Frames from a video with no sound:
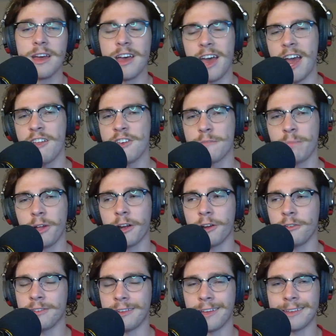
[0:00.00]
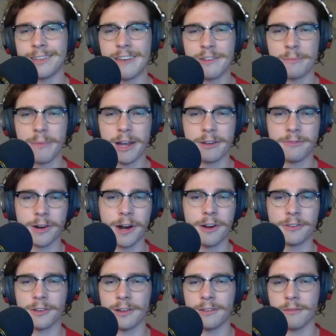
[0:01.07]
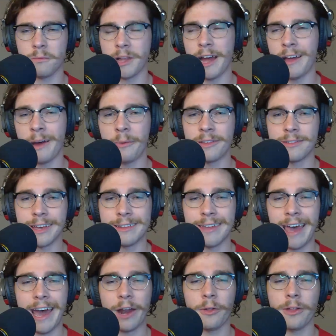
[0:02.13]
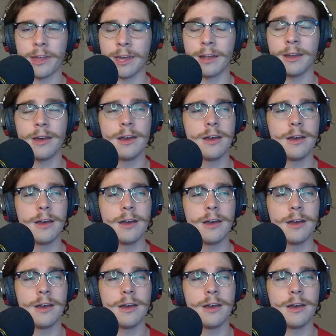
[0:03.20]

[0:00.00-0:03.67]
hey, this player used it. Like, say if Mike Fryer is going to, not, I wouldn't say tattle again,